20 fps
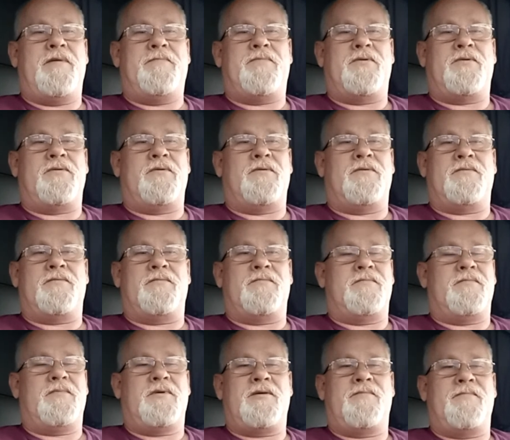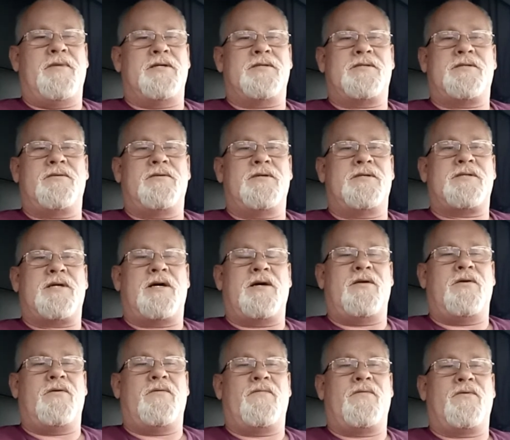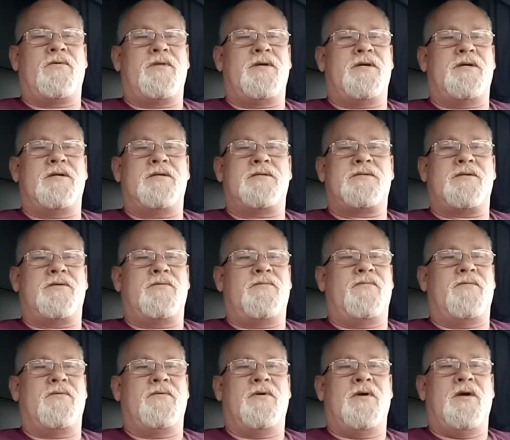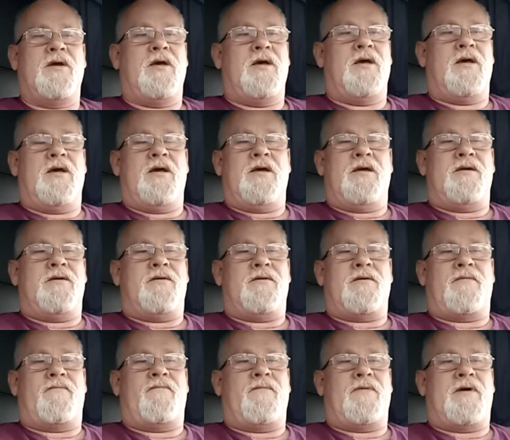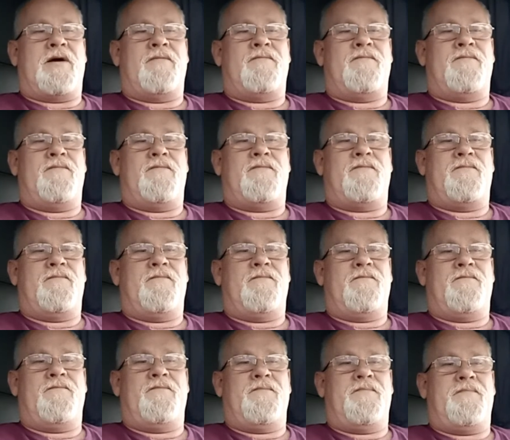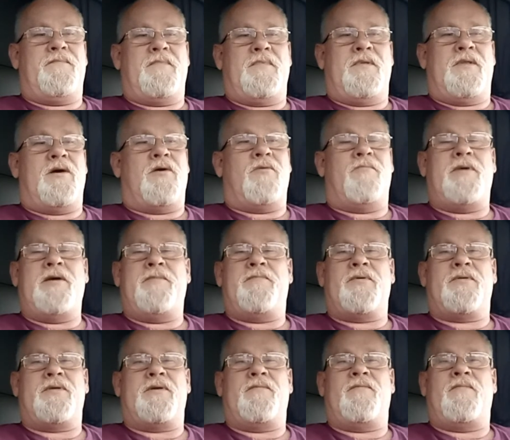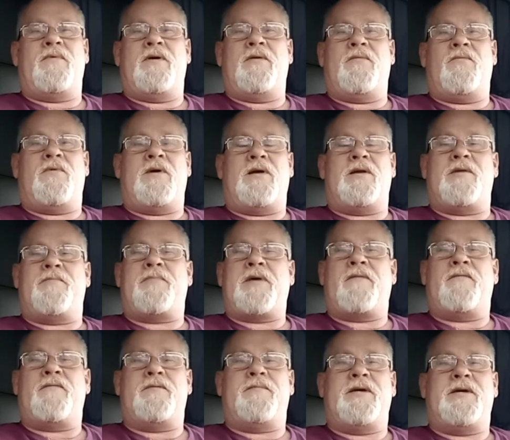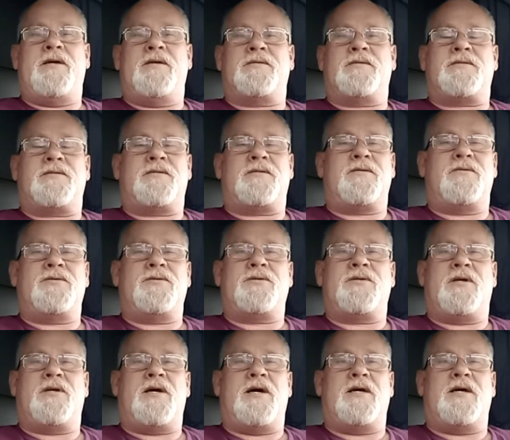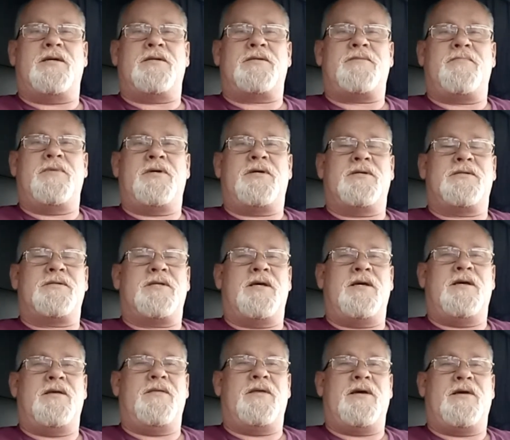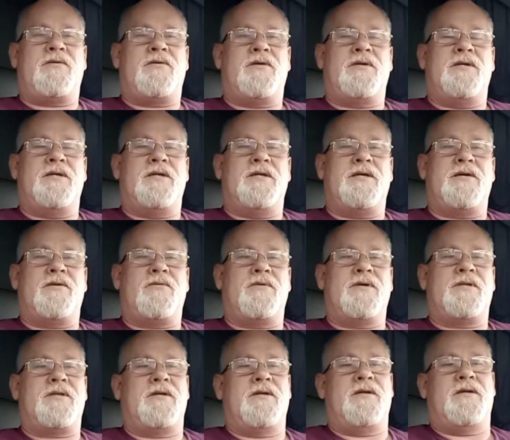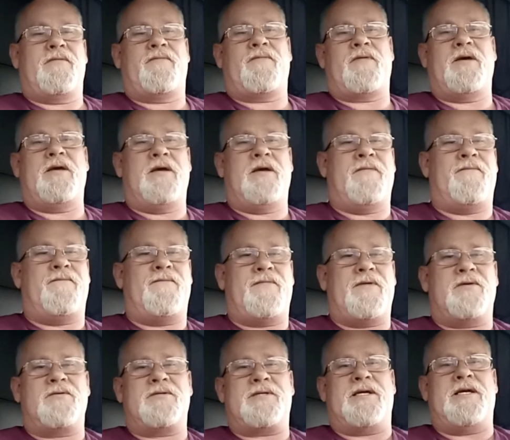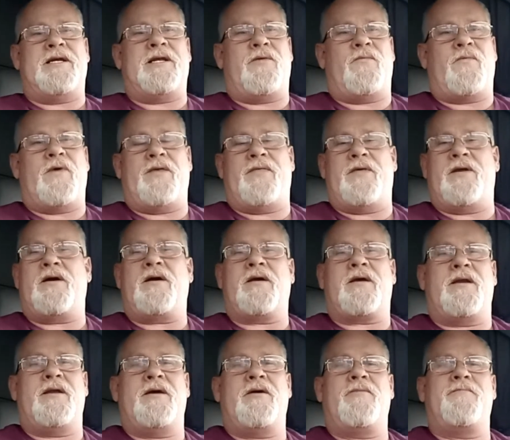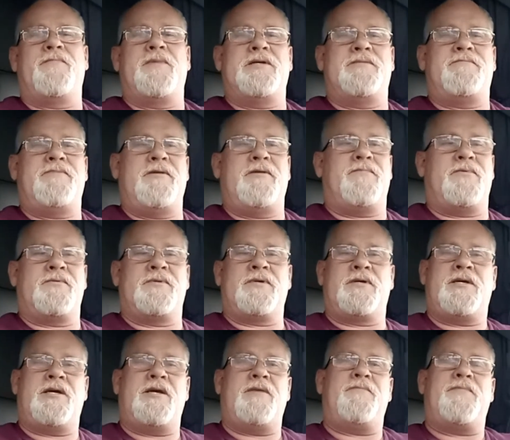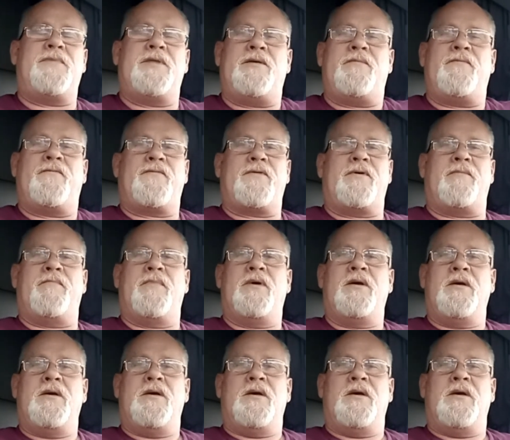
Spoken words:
people commit suicide over this. I've know people that have wound up having to be institutionalized because they couldn't deal with it. And if there's any way that I can help these people to keep them from